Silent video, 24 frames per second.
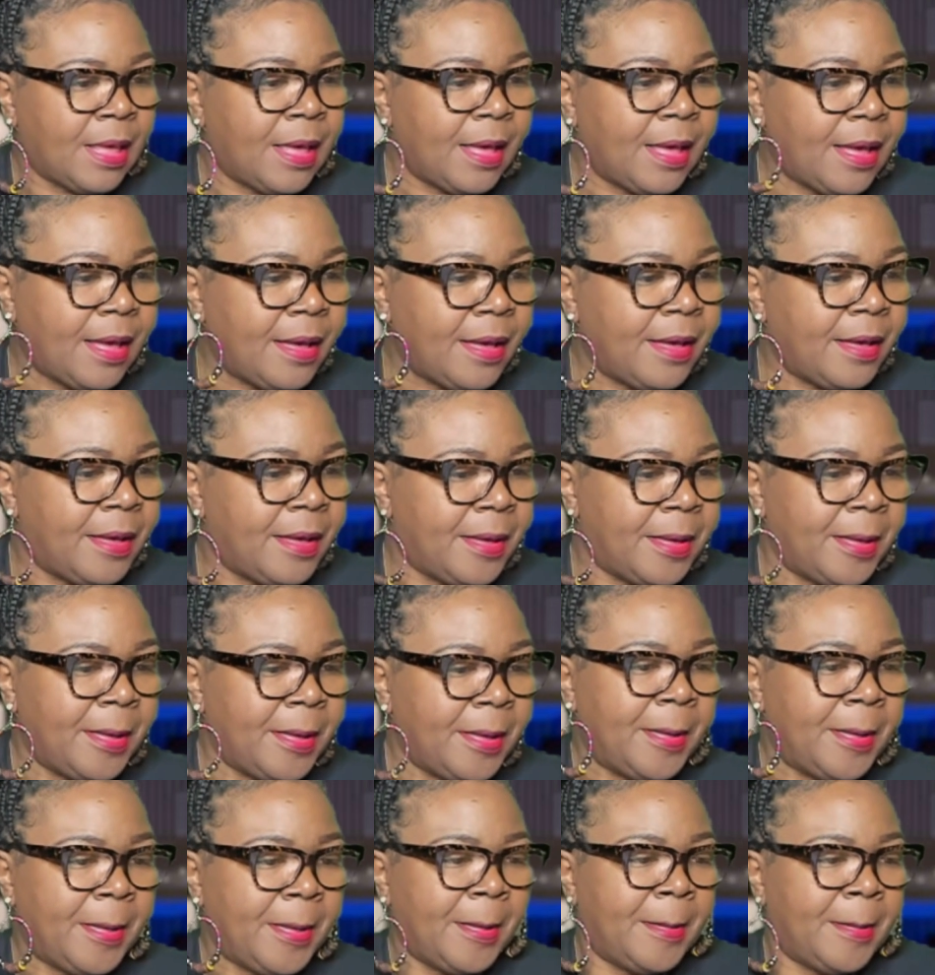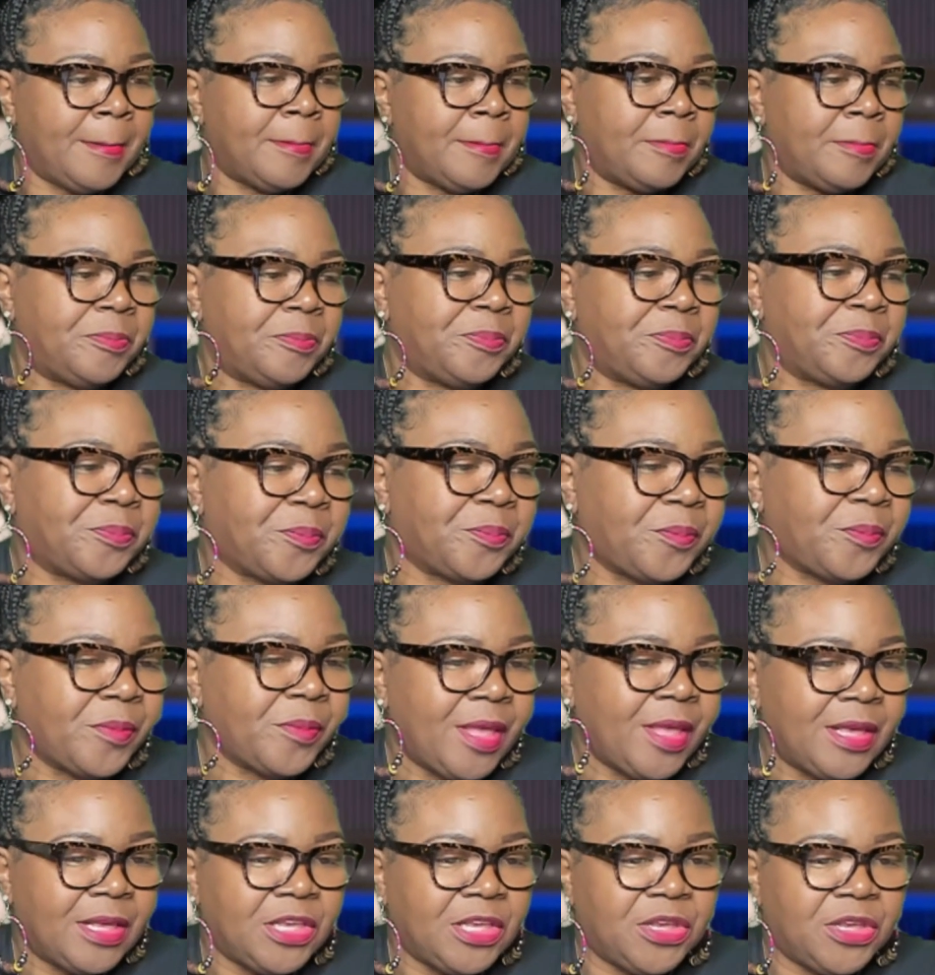go.
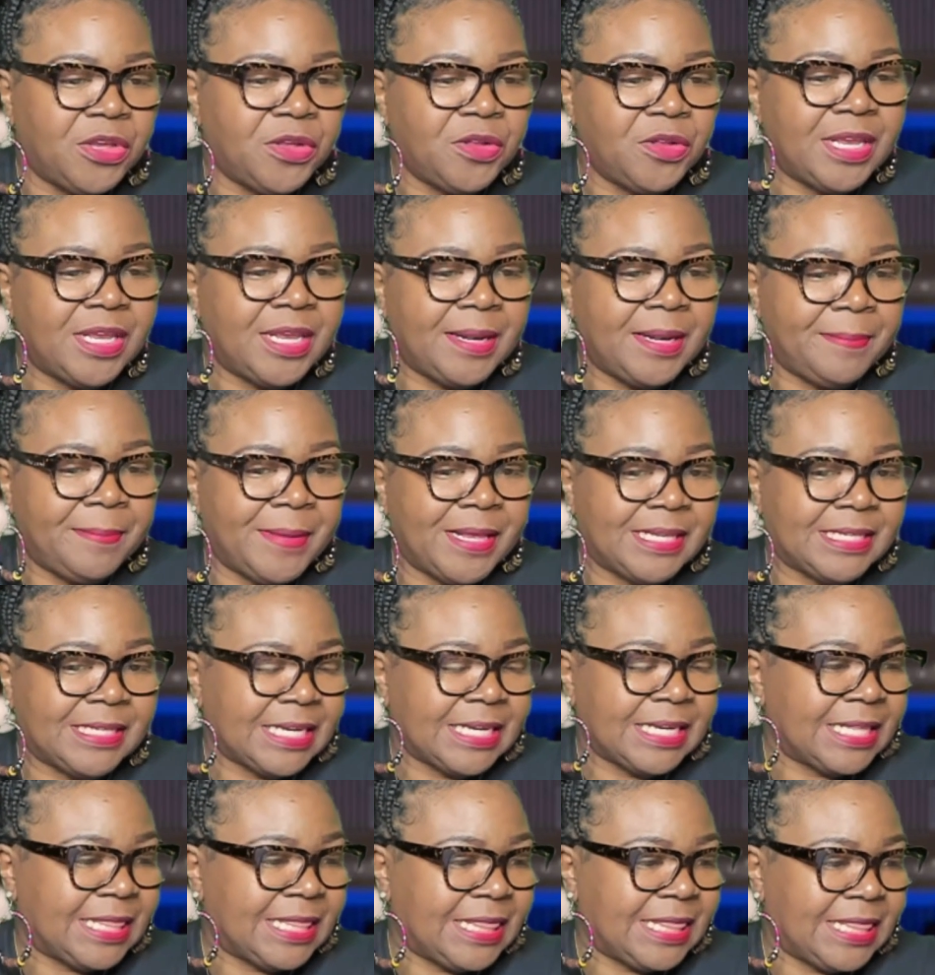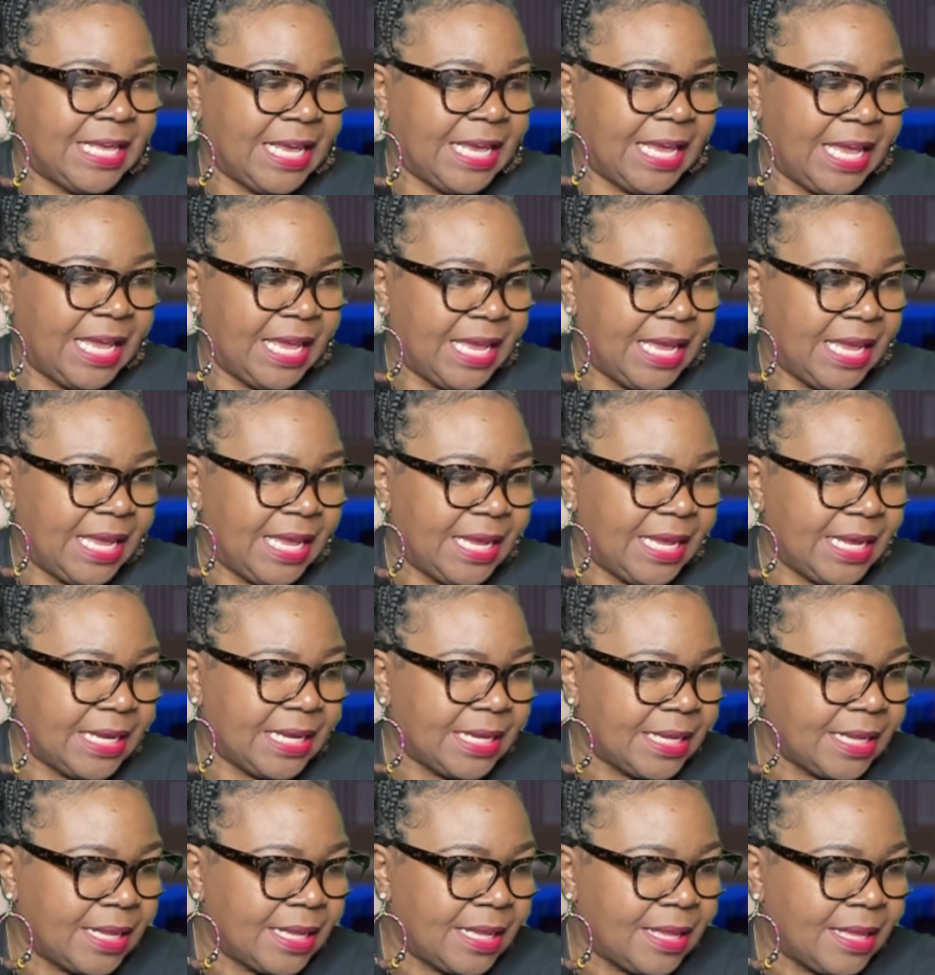You didn't miss a thing.
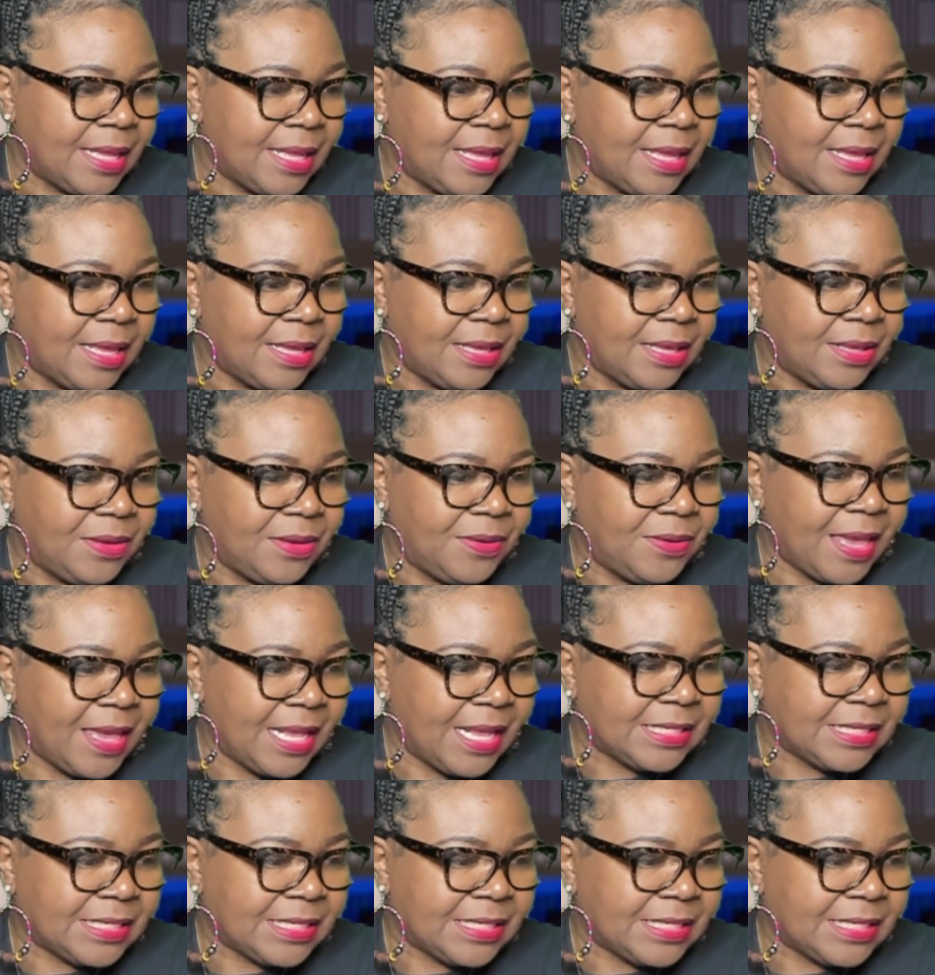You can't